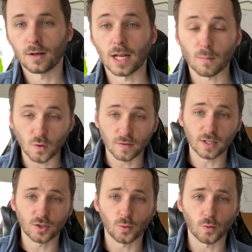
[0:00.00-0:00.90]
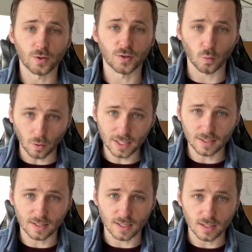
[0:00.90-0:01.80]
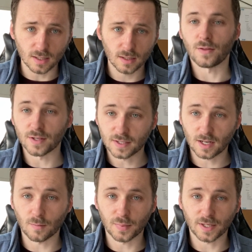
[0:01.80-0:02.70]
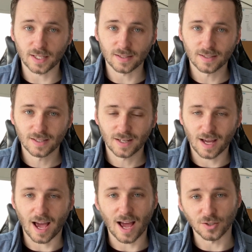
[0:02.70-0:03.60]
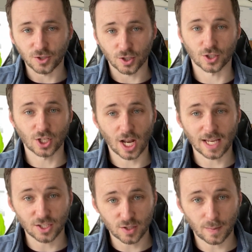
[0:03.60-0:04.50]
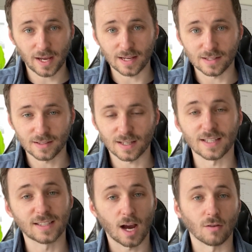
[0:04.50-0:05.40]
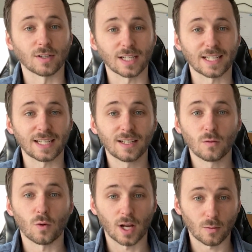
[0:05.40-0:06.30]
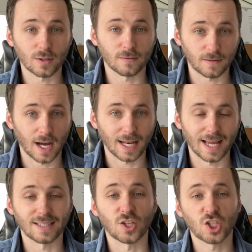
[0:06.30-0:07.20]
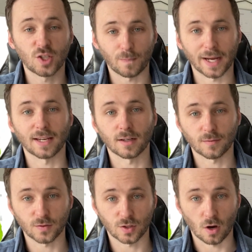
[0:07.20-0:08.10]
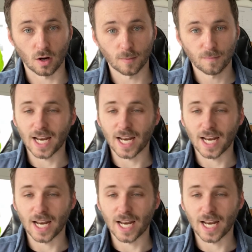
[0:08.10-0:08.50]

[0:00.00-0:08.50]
Now moving towards the weaknesses, this company, just like space, is currently what I would define as a speculative stock.